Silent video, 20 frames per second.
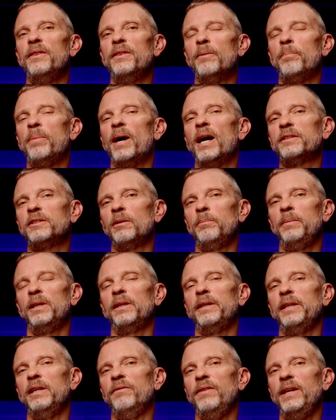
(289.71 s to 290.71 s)
the
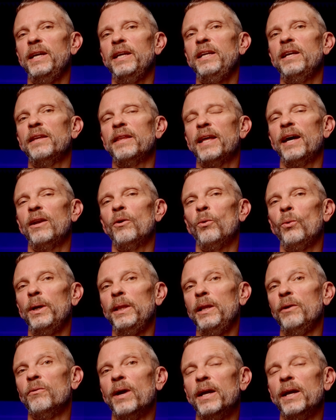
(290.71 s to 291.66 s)
possibility of any of that oily